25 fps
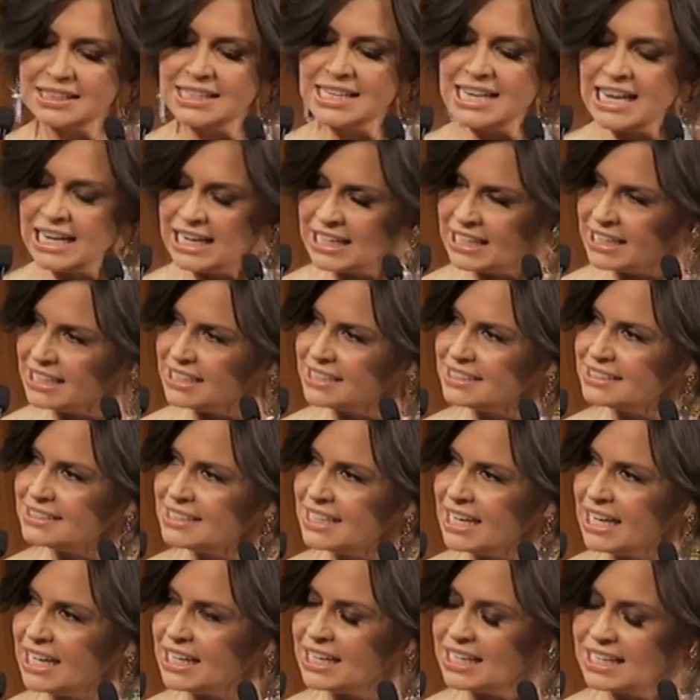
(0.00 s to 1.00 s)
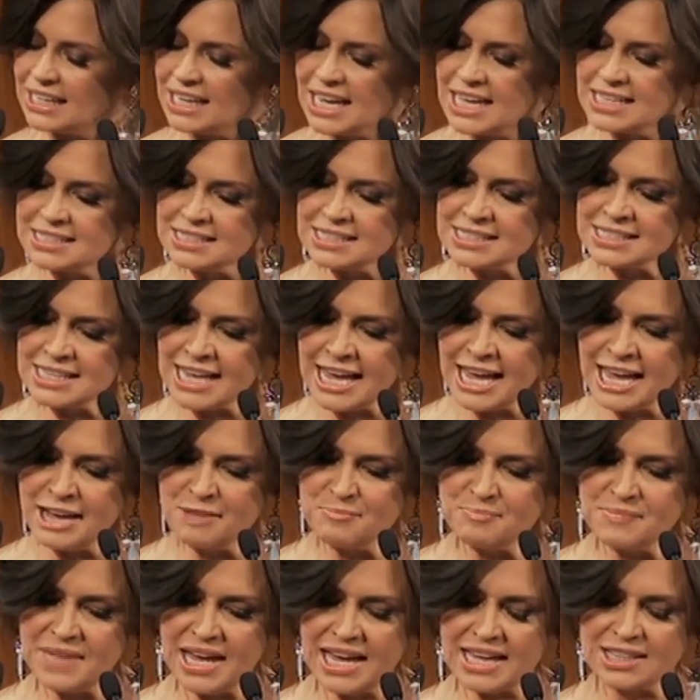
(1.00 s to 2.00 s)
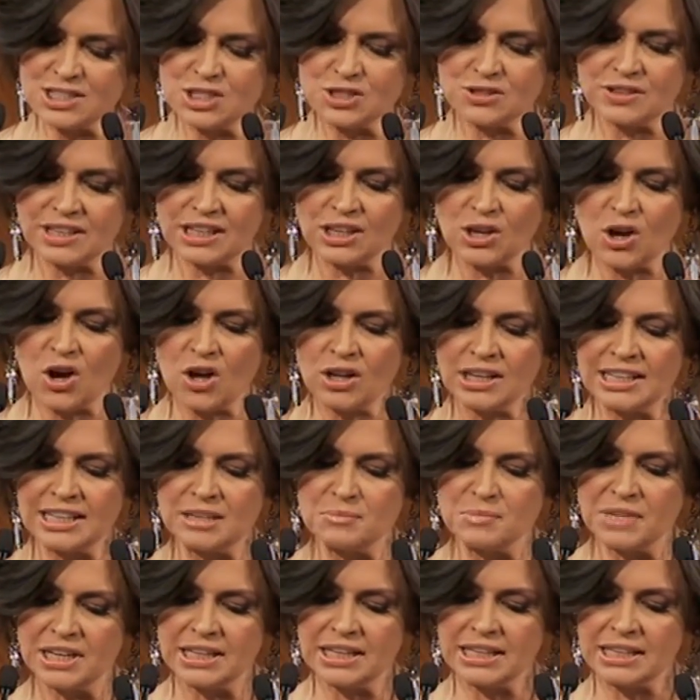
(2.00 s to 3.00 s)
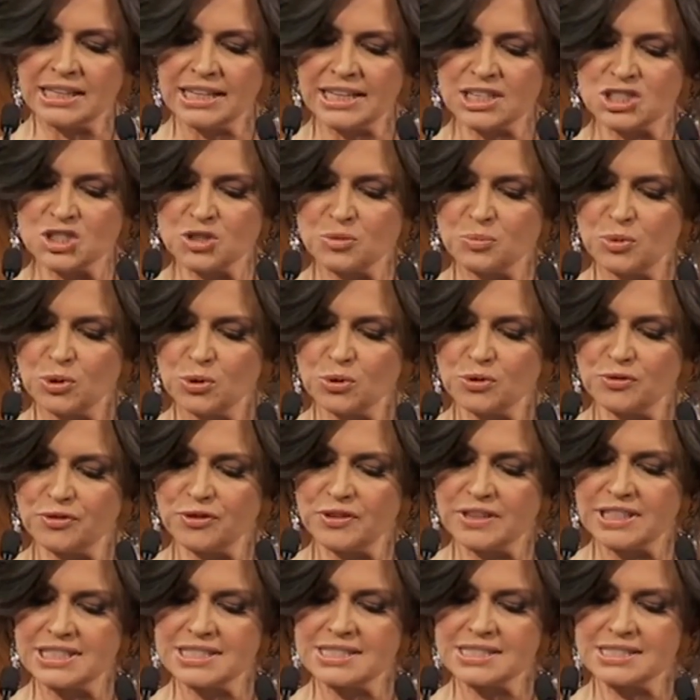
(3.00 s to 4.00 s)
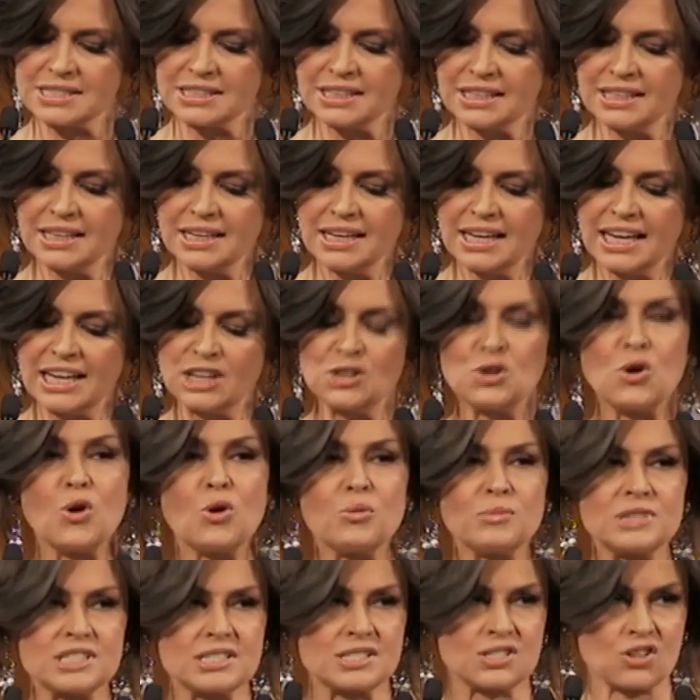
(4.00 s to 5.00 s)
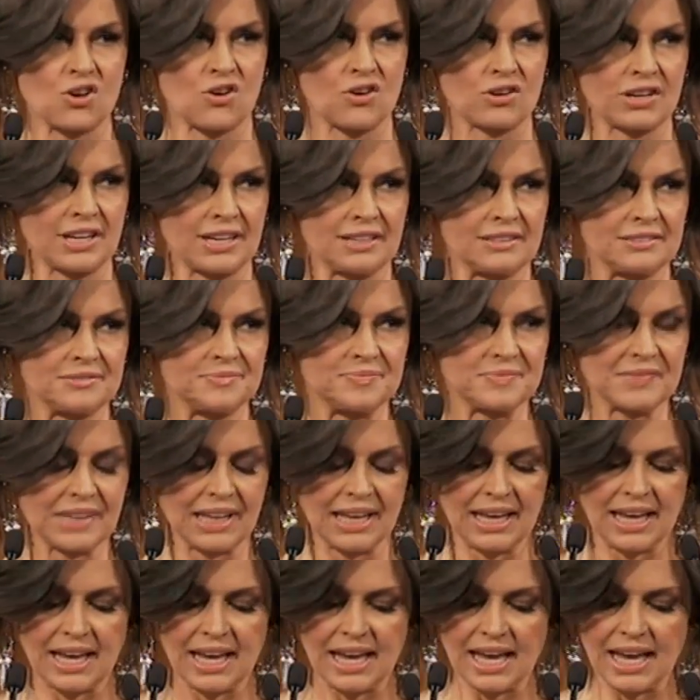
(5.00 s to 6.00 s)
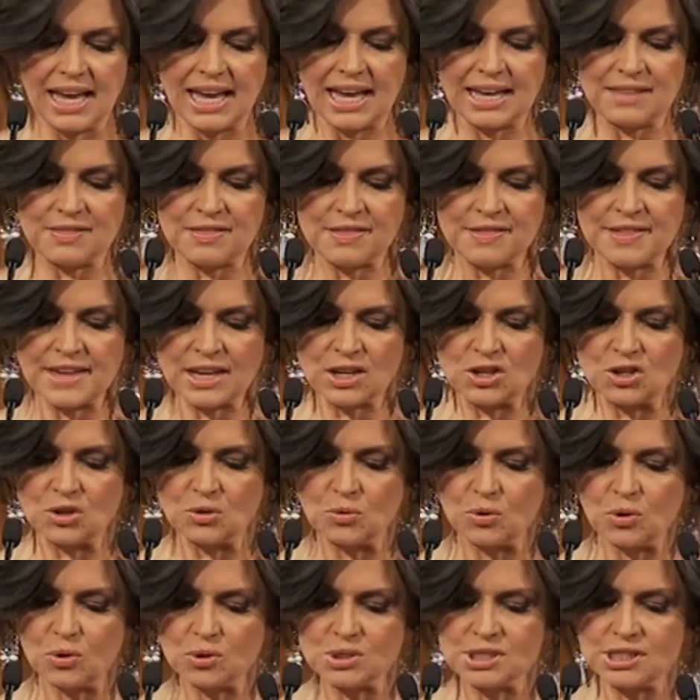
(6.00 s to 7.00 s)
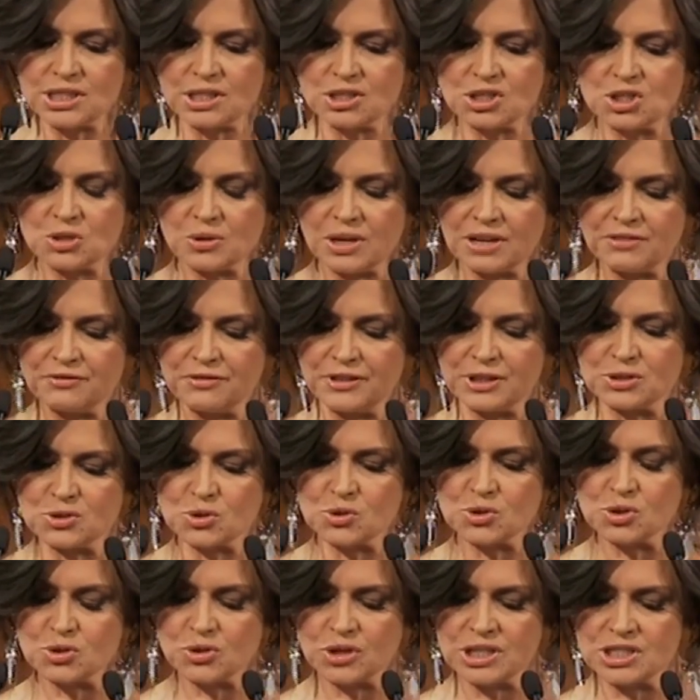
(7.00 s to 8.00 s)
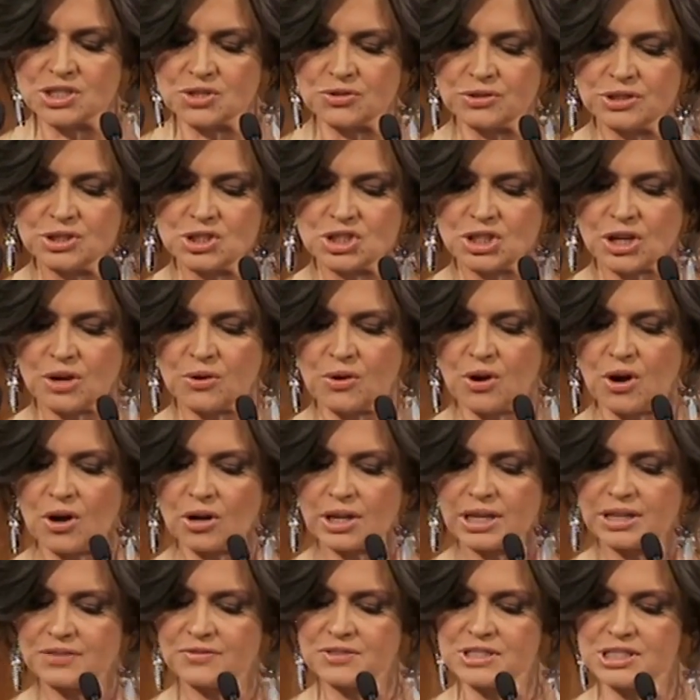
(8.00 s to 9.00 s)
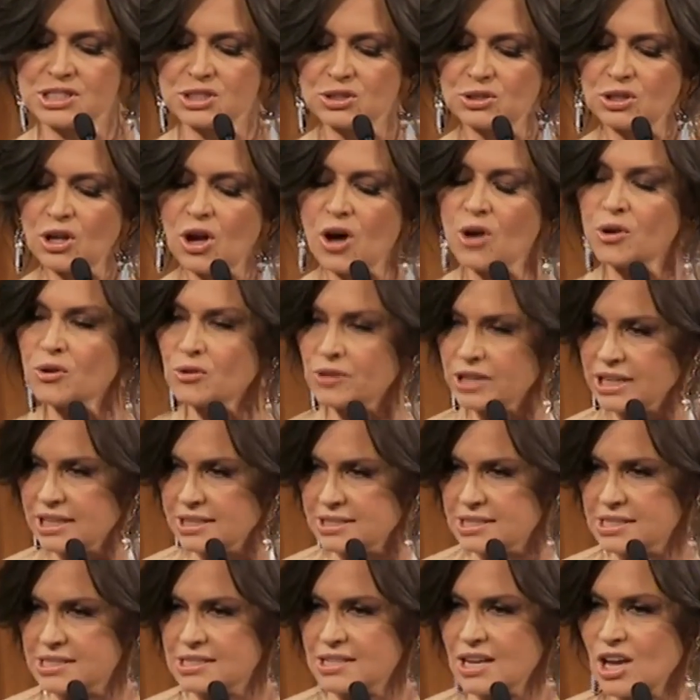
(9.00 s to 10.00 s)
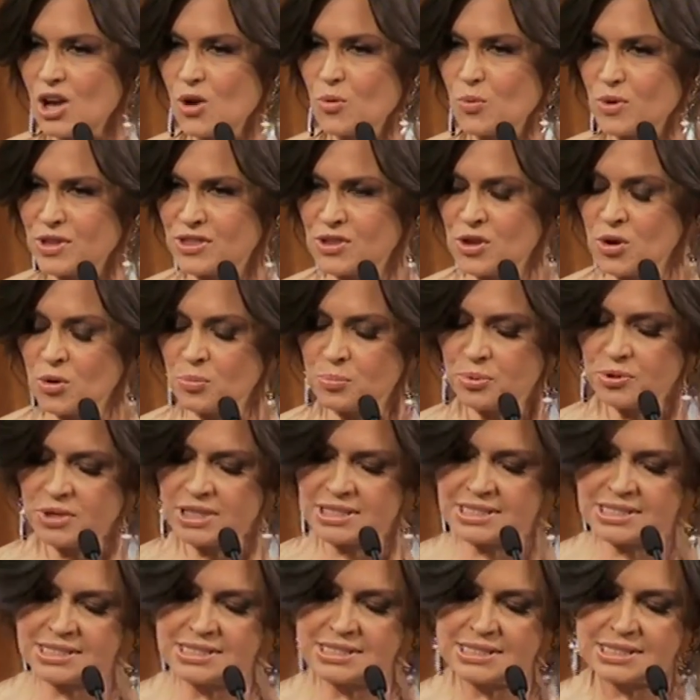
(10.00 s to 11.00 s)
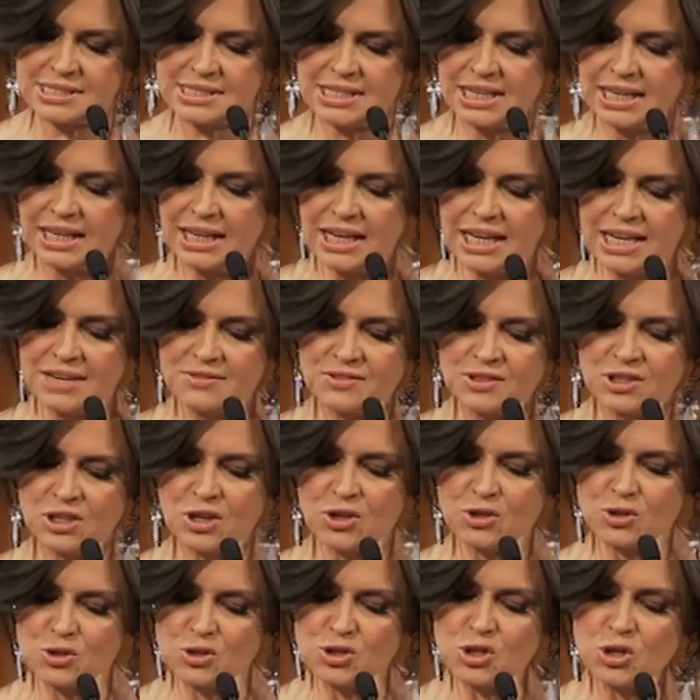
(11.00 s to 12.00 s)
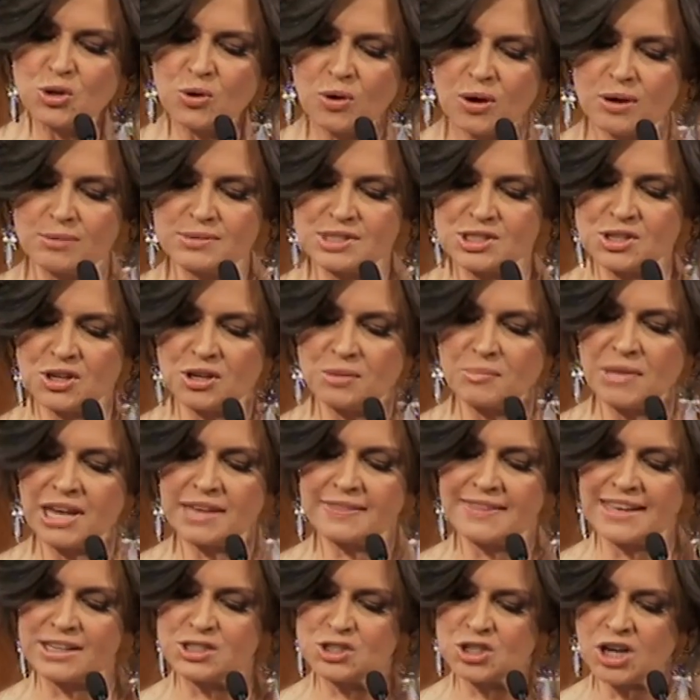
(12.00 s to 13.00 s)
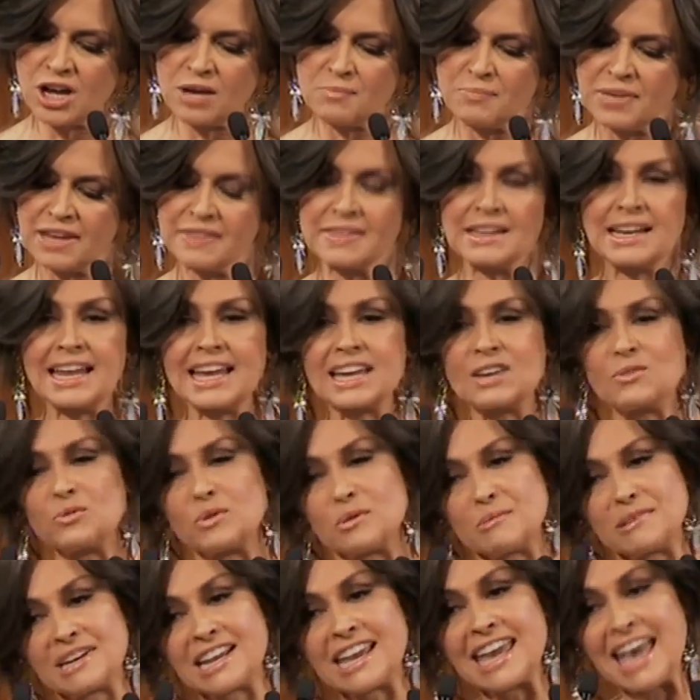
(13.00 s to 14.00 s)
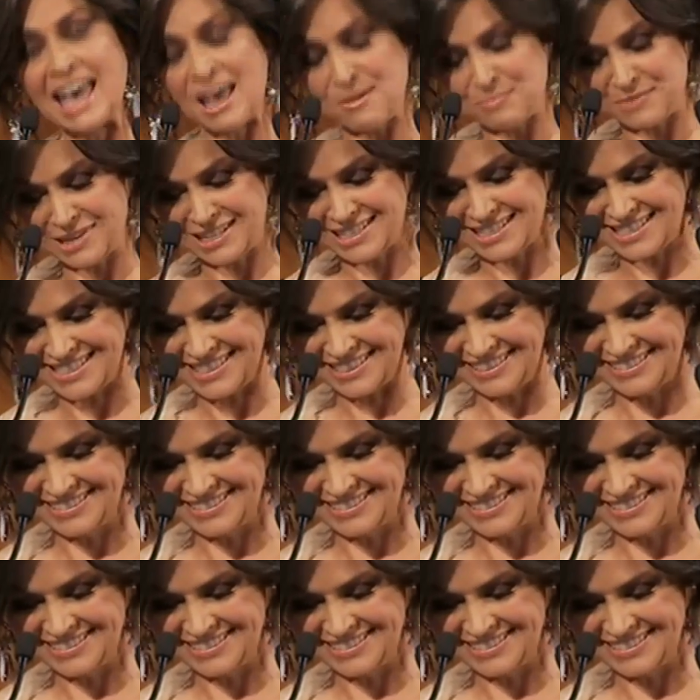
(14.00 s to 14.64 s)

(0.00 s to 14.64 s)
Nina, Nick and Sam, and to the Olle Media Lecture Board for this enormous honour. And thank you also to our Federal Treasurer, Joe Hockey, for still honouring us with your presence, even though you knew I was going to make that jibe about the lack of women in Cabinet.